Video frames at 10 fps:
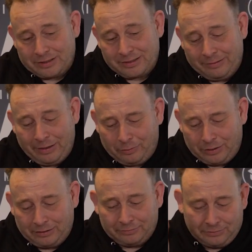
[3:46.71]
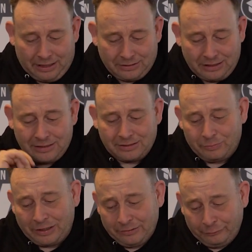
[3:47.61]
the same area. As this is
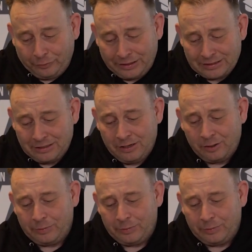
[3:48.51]
one difference.